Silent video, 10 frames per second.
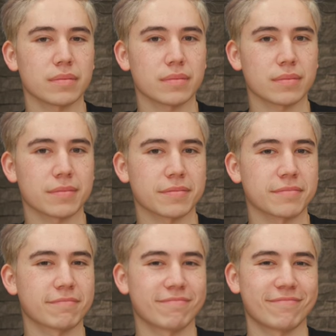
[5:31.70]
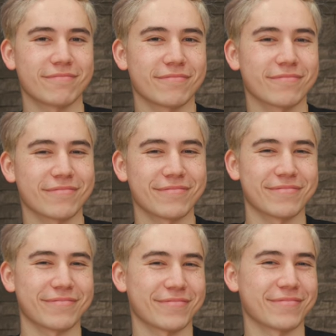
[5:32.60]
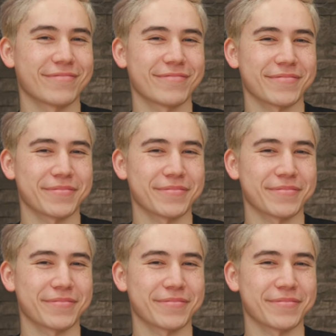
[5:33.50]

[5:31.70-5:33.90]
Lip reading: This person isn't speaking.